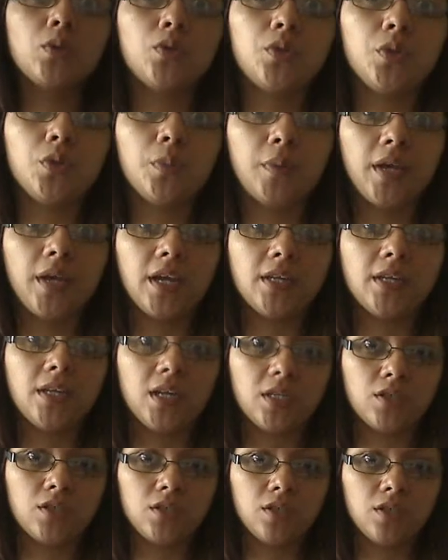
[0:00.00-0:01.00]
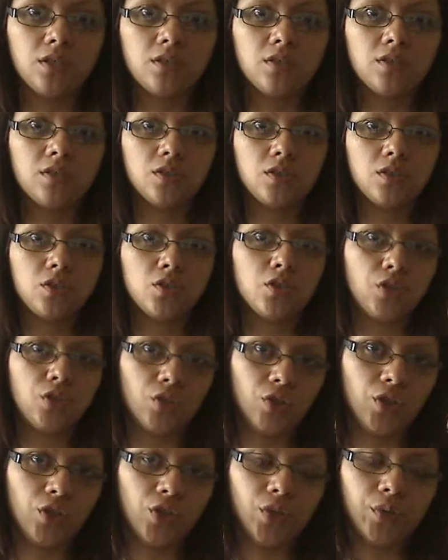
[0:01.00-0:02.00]
to pay attention
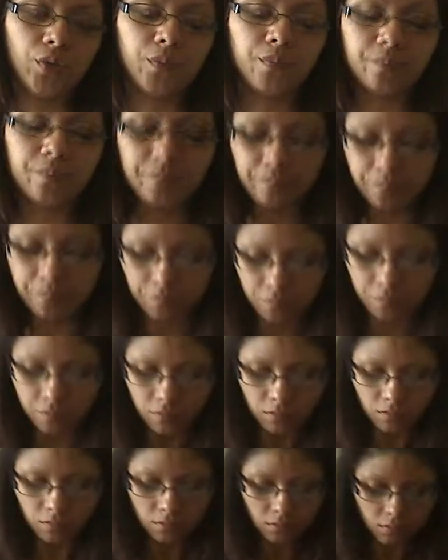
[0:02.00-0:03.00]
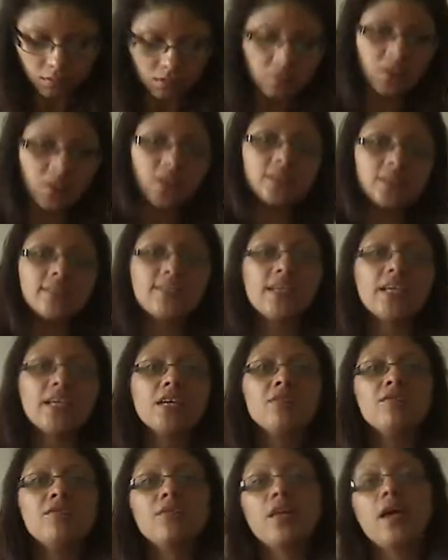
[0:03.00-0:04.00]
to you.
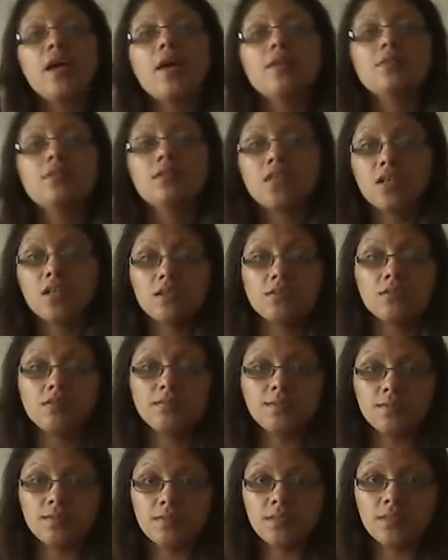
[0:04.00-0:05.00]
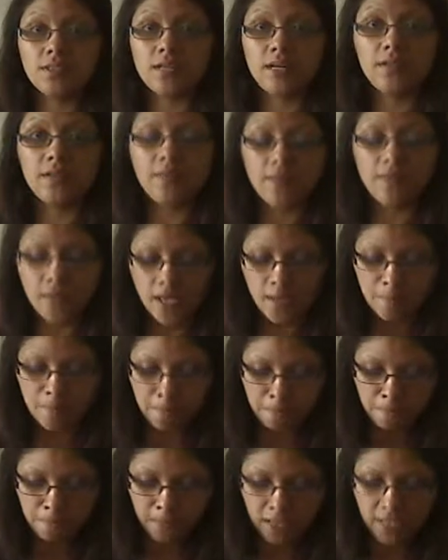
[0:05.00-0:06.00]
Second thing
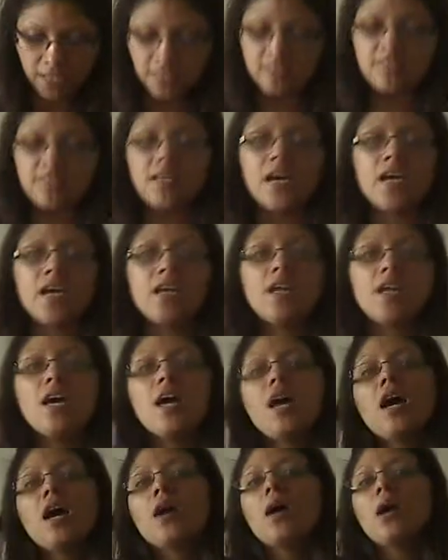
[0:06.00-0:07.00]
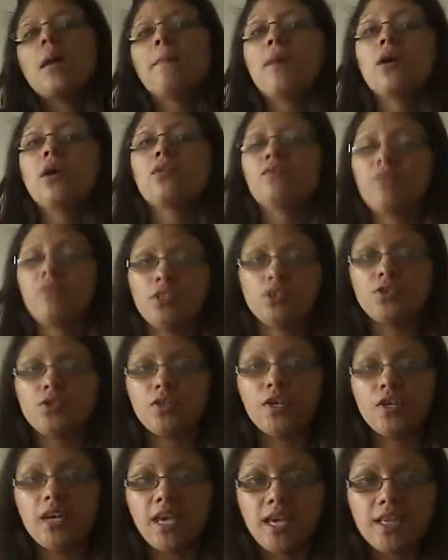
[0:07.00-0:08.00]
is that about
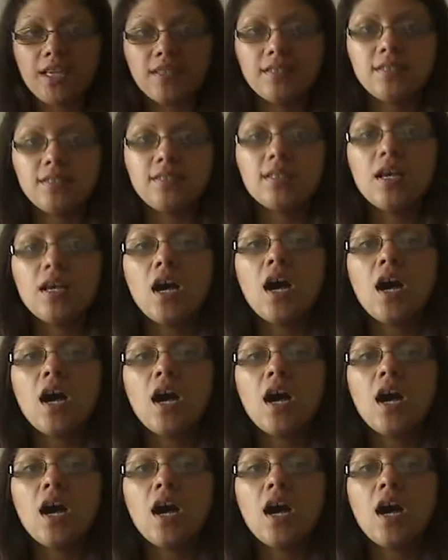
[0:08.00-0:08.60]
visual aids.